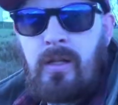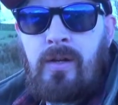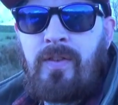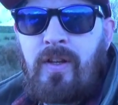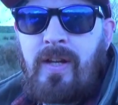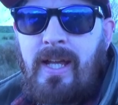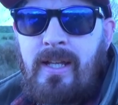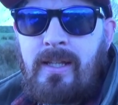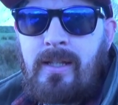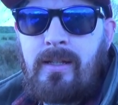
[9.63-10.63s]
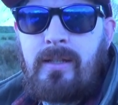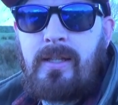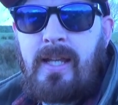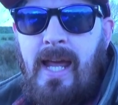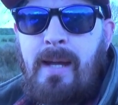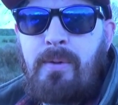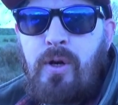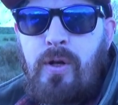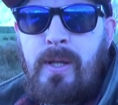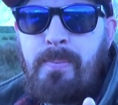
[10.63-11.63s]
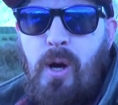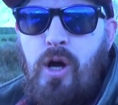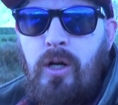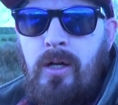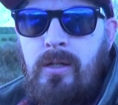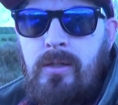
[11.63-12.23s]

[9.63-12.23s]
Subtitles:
Love it or hate it, today we're on the bung.